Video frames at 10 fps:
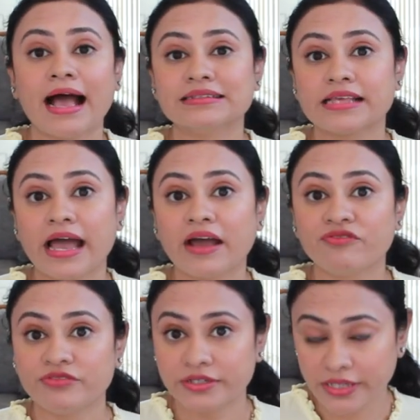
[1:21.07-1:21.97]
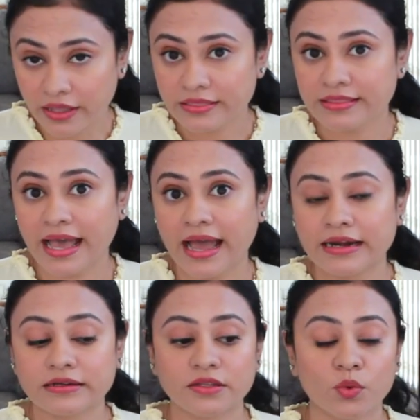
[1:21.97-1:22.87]
as I have done
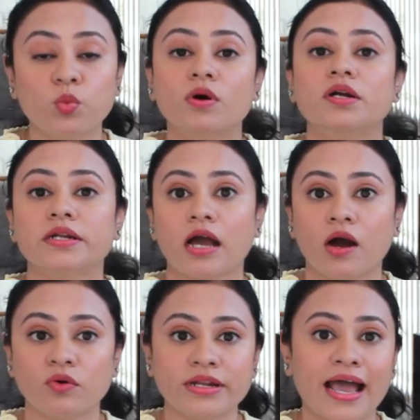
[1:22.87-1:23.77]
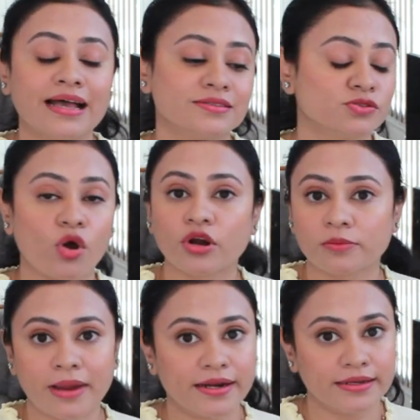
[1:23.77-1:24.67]
that, the word count has
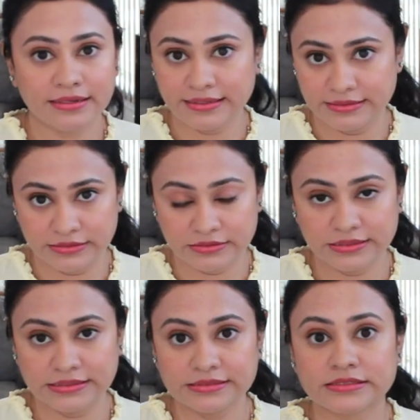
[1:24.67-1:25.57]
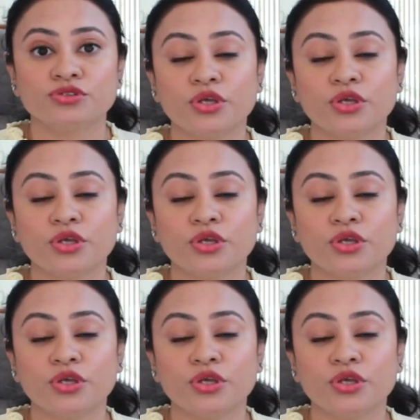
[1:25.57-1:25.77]
automatically increased.